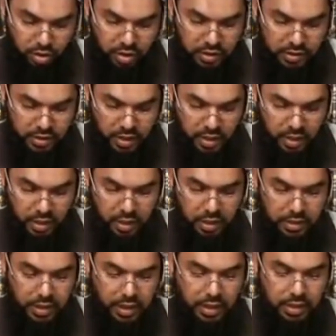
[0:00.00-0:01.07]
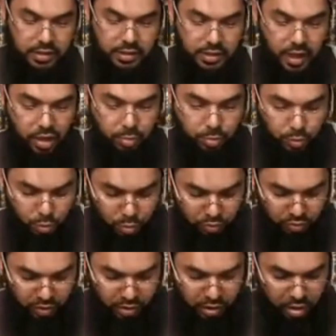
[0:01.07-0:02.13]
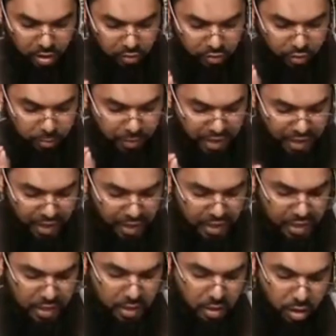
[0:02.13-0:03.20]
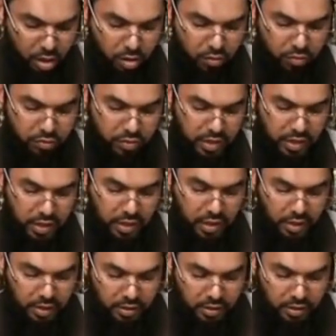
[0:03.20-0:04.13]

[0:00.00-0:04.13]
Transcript: he's saying that it is not proven from any of the